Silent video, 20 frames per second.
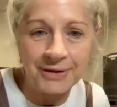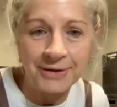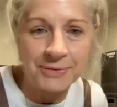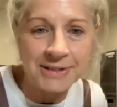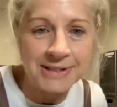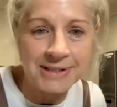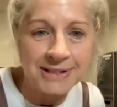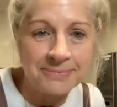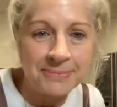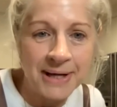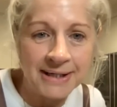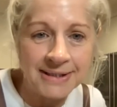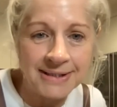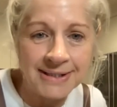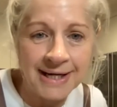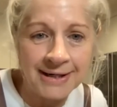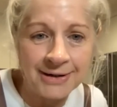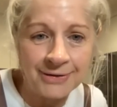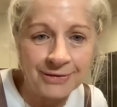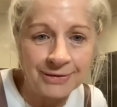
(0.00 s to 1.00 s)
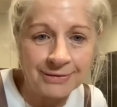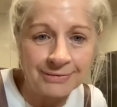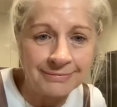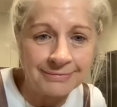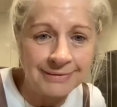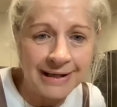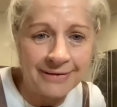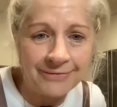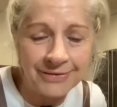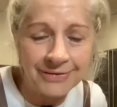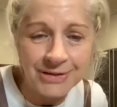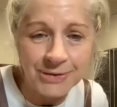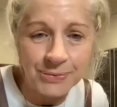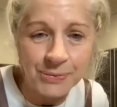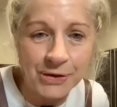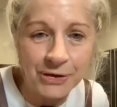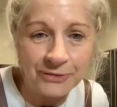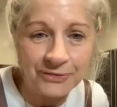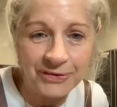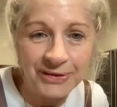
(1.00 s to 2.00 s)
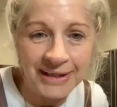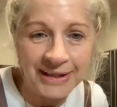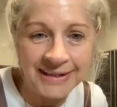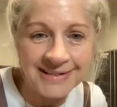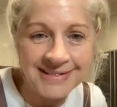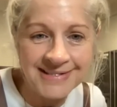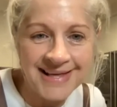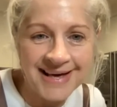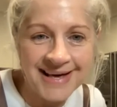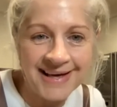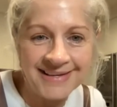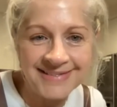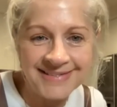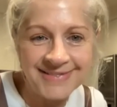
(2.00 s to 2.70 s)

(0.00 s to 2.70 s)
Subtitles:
think we did about 10 or 11, 12 things there.